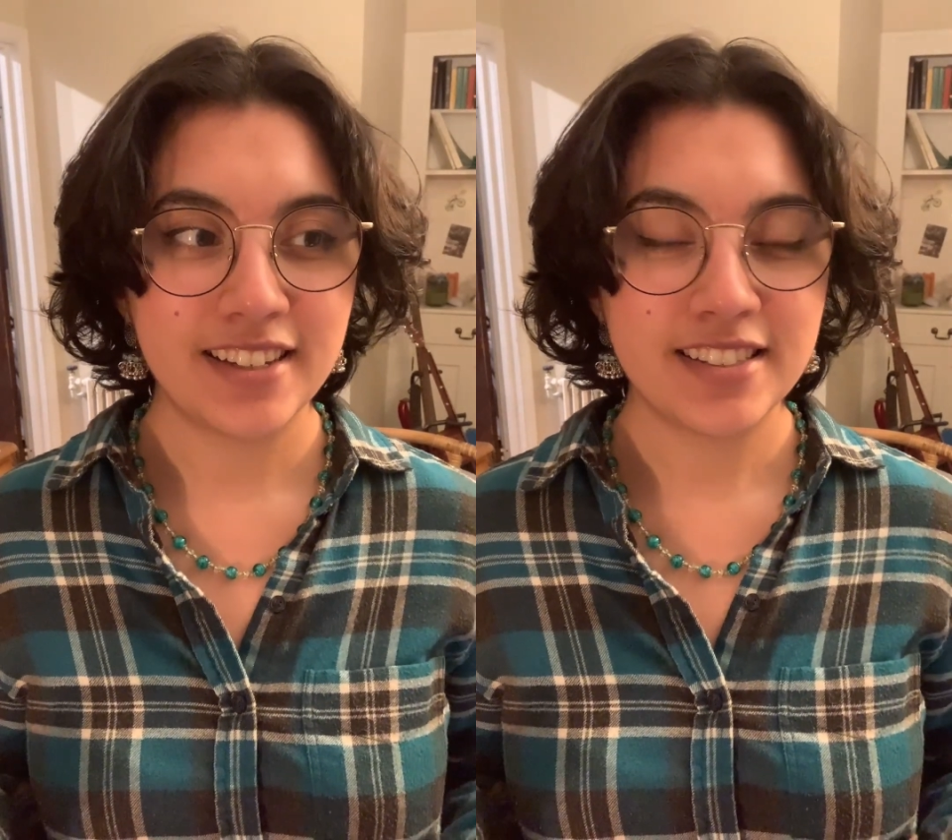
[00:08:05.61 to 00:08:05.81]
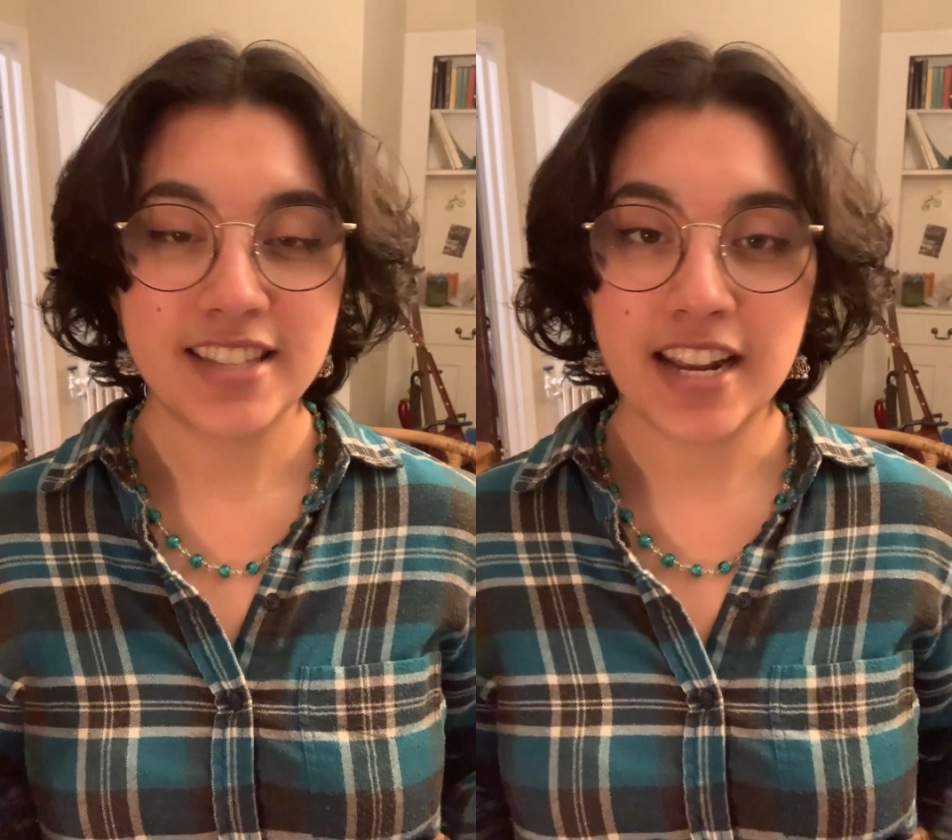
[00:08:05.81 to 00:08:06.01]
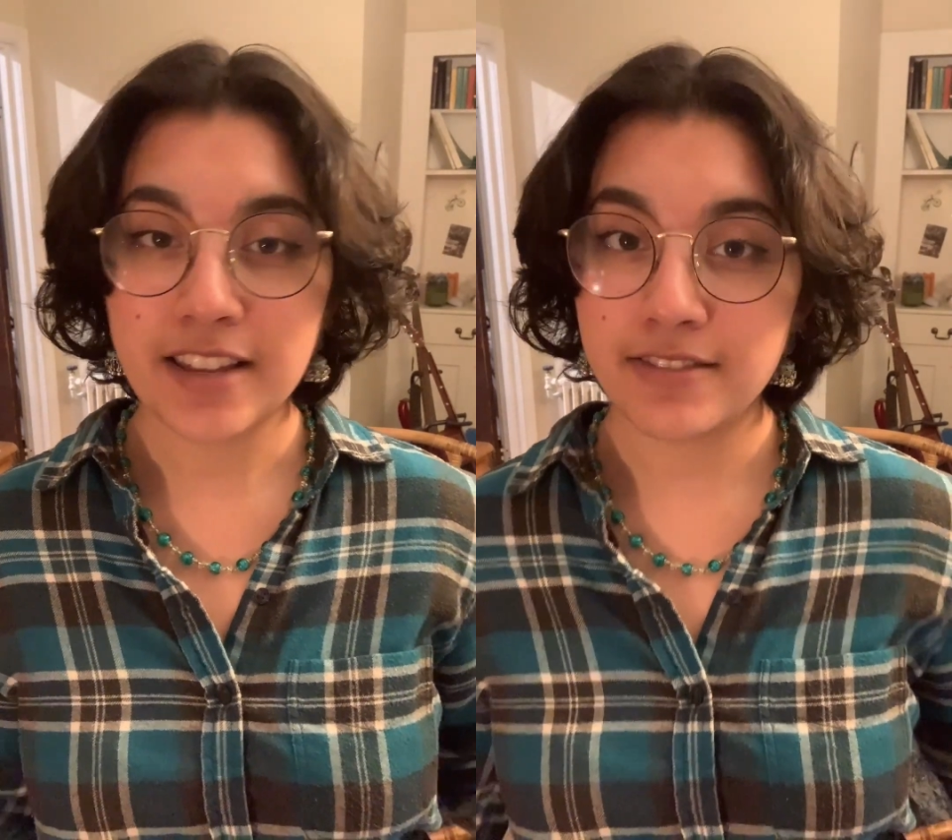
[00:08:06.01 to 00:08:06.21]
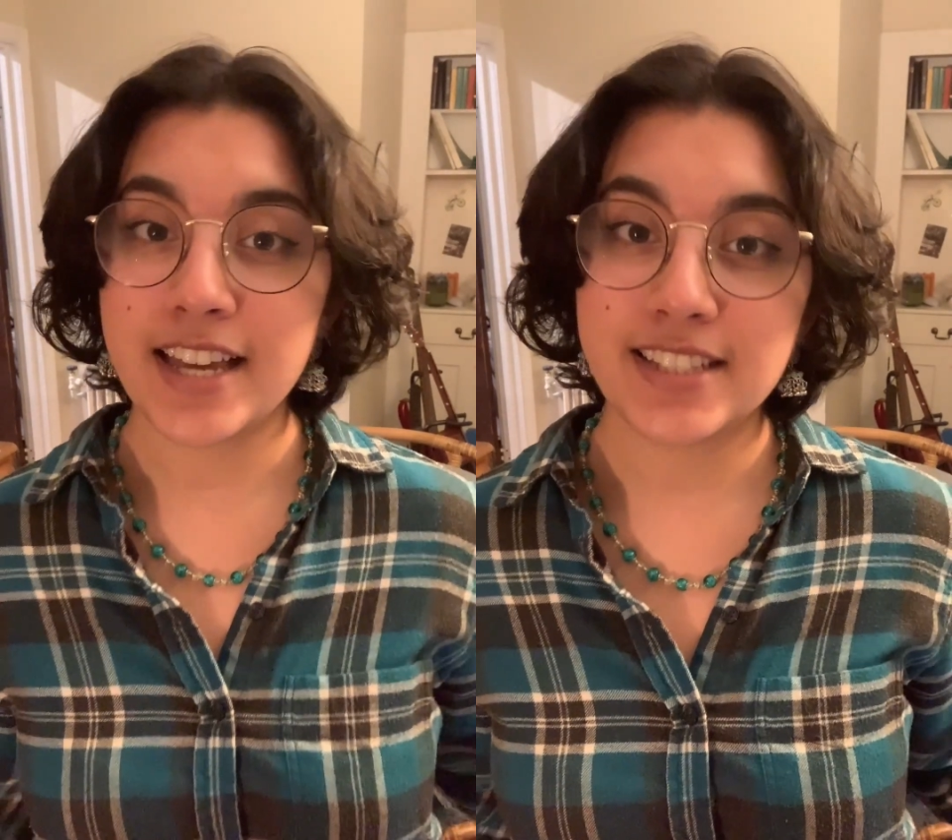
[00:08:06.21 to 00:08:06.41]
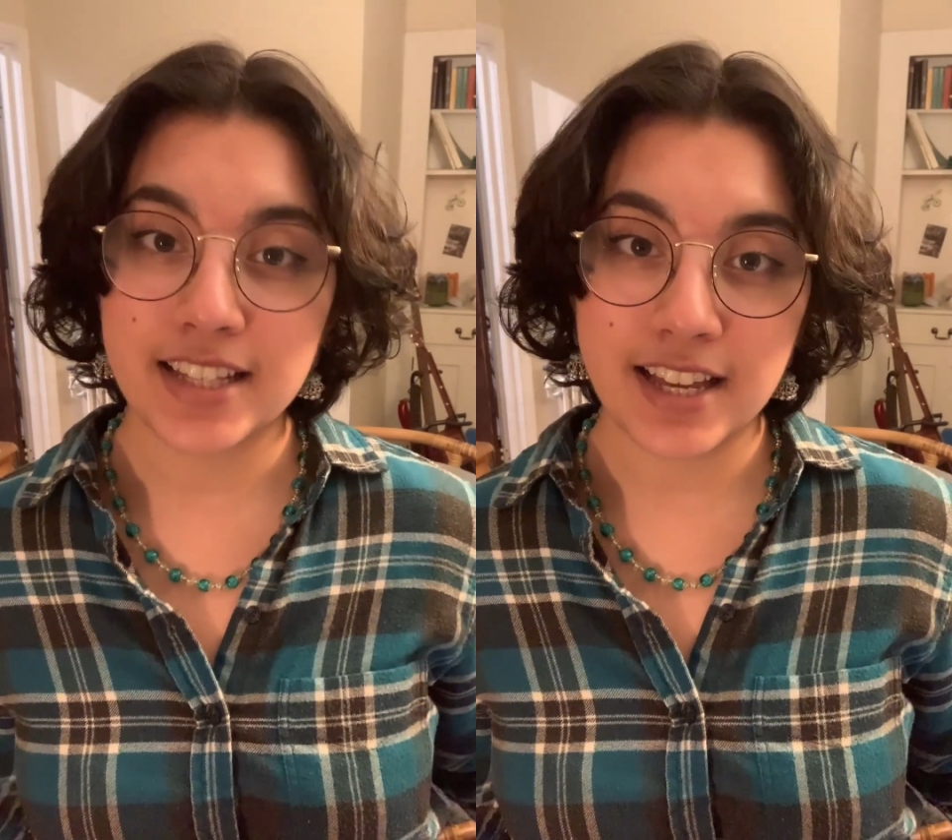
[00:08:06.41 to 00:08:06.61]
Setting fake
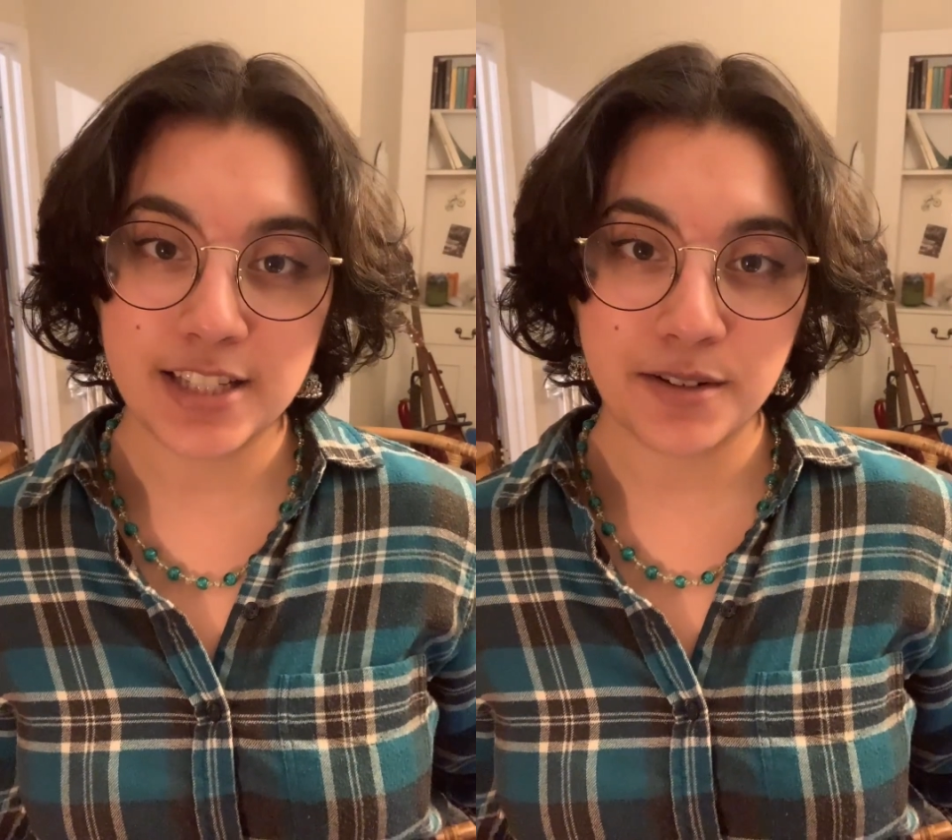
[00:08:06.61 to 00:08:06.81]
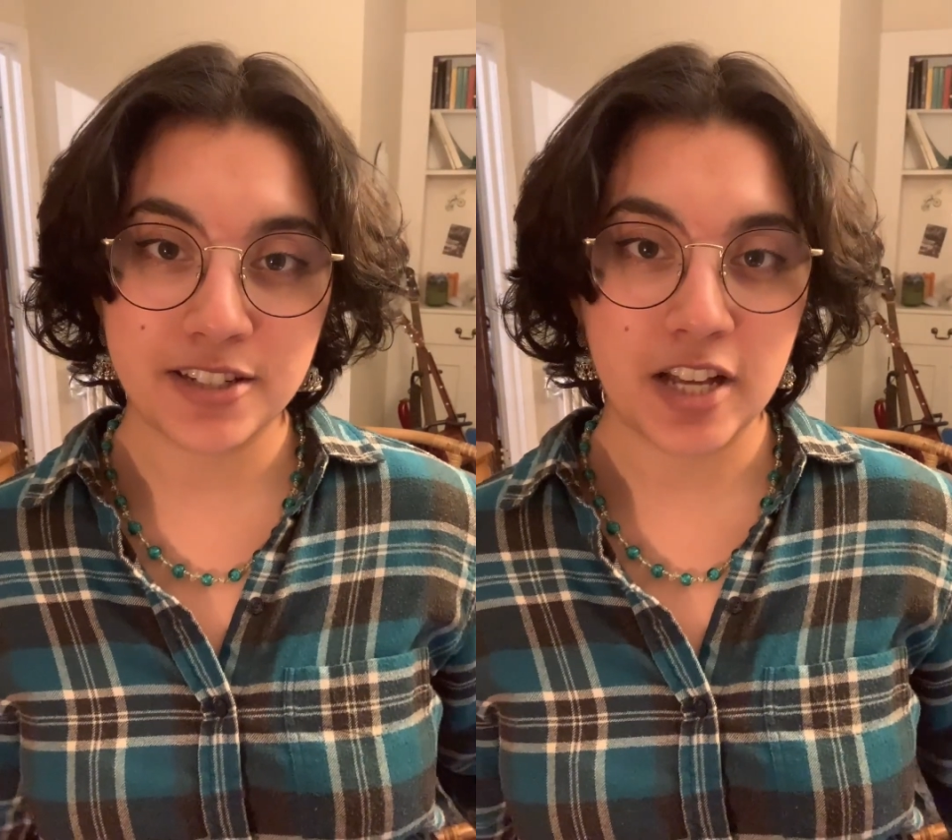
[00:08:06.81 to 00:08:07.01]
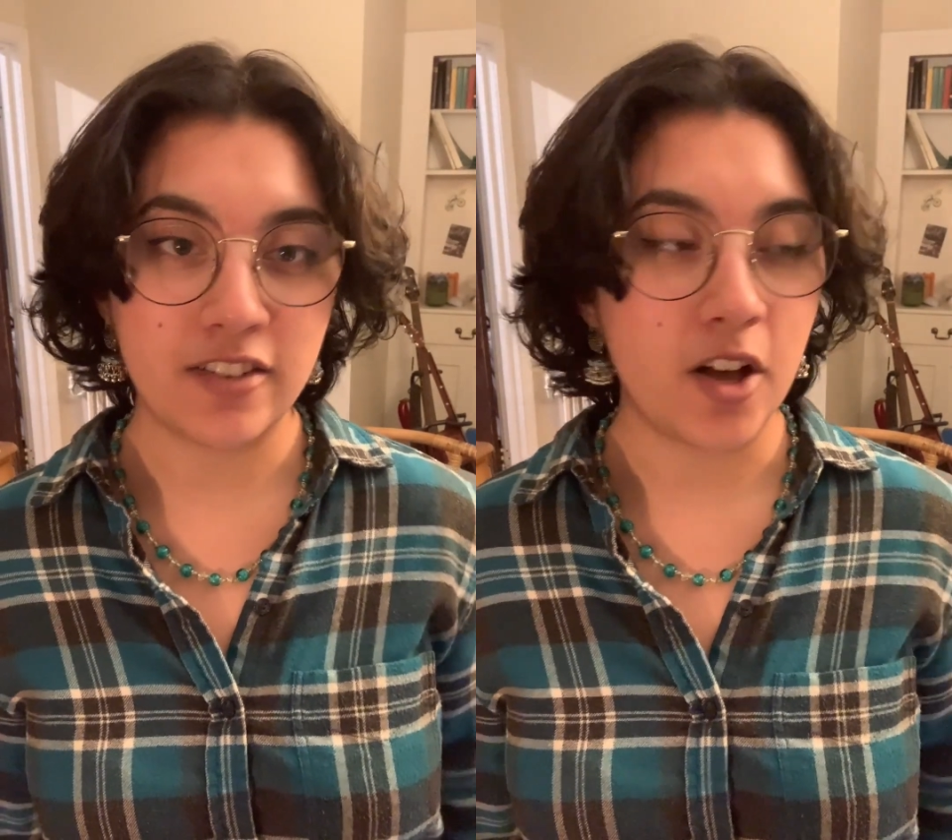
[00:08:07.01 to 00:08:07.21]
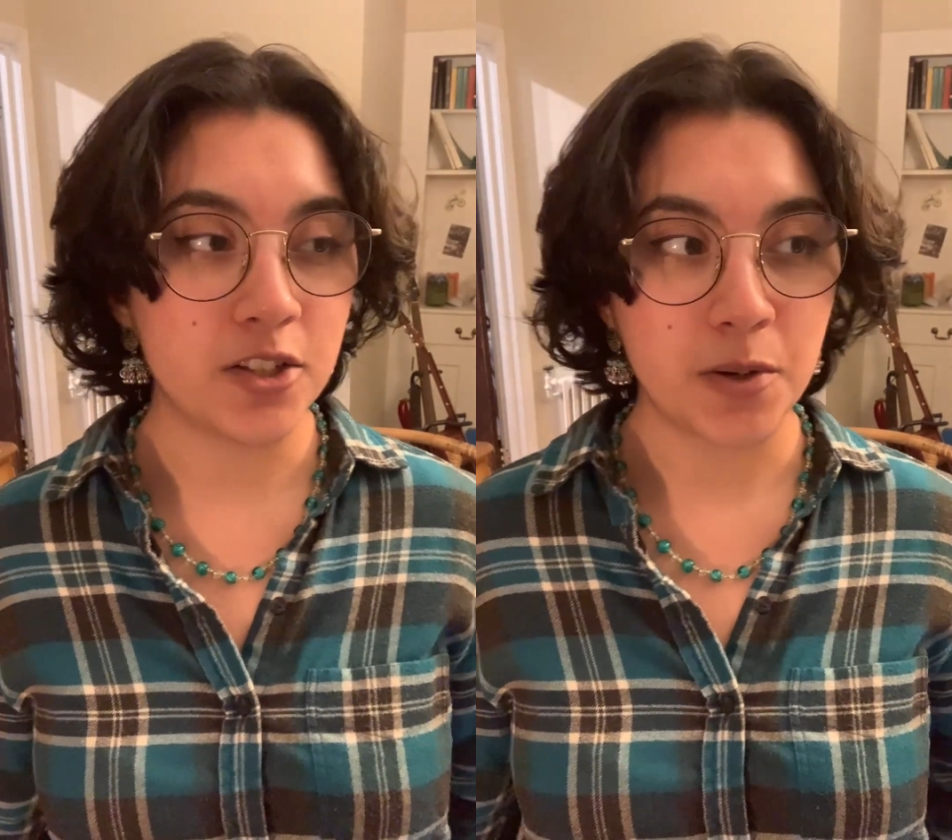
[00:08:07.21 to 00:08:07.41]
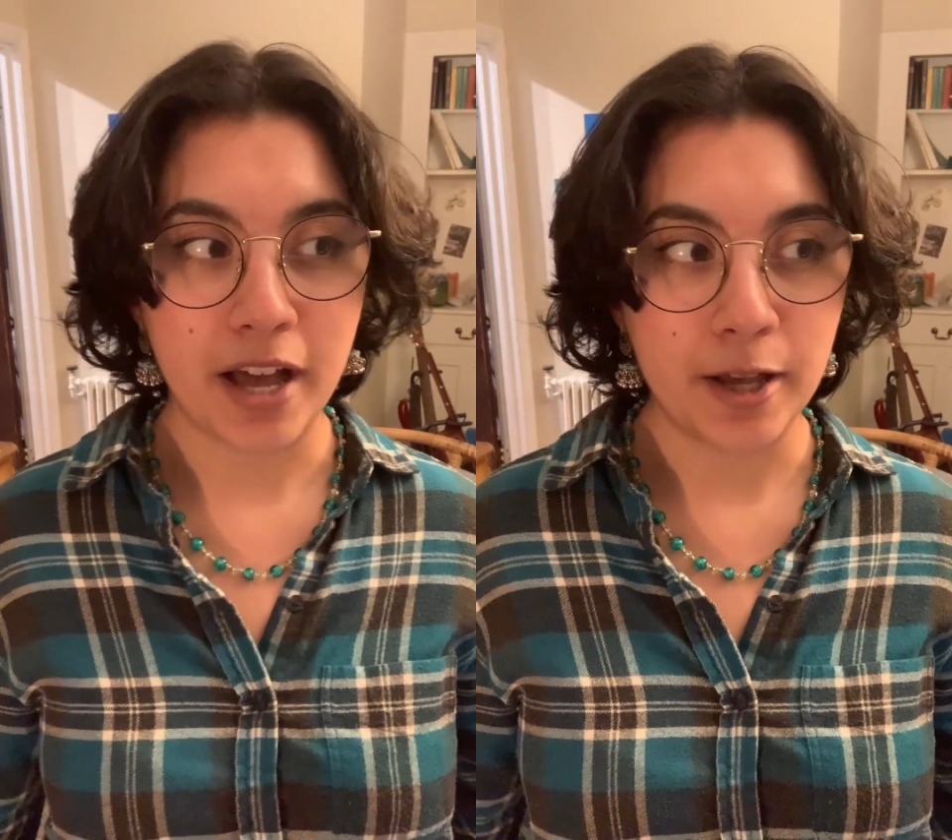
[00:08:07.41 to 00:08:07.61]
deadlines for yourself
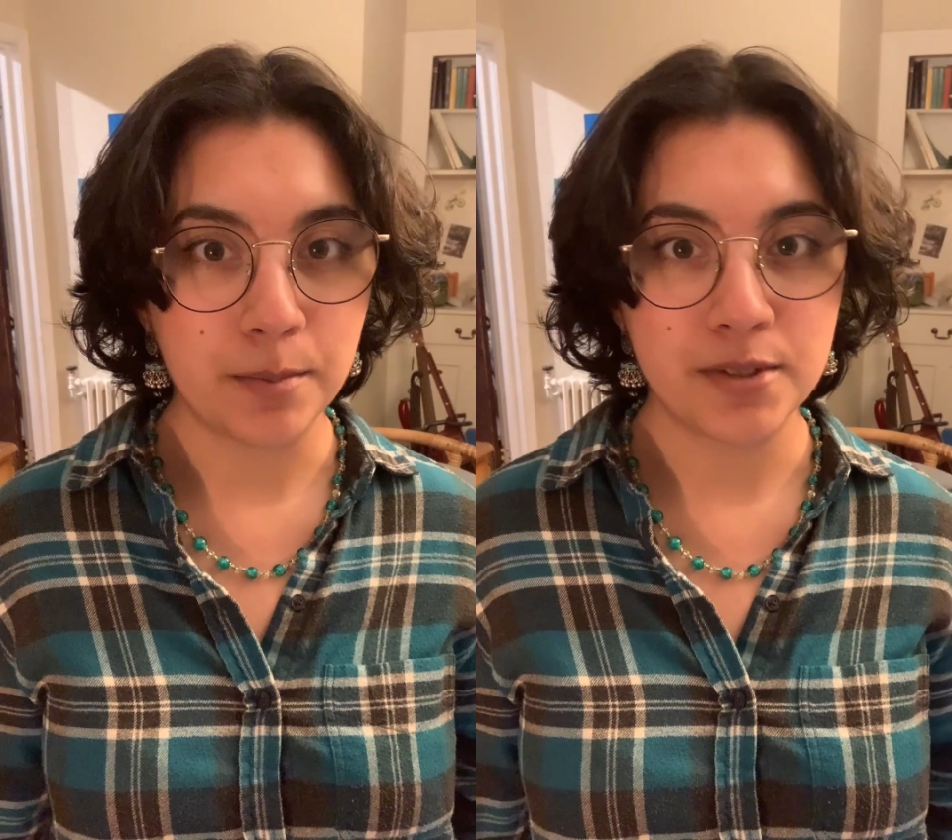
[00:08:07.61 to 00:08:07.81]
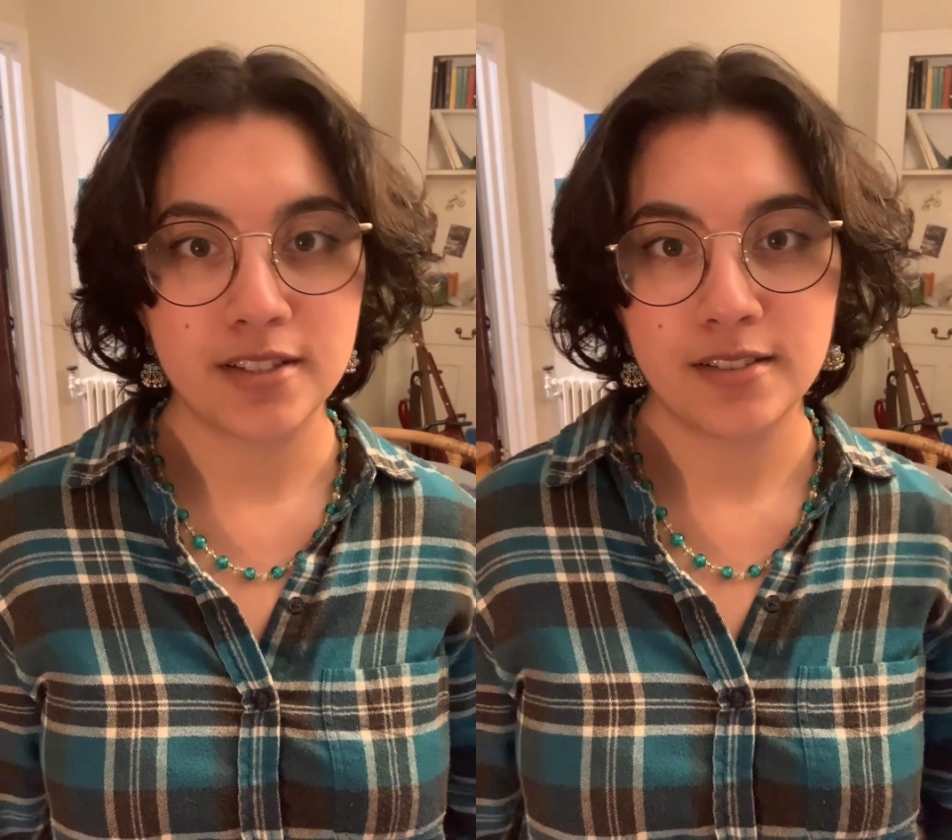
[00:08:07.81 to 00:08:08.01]
also helps.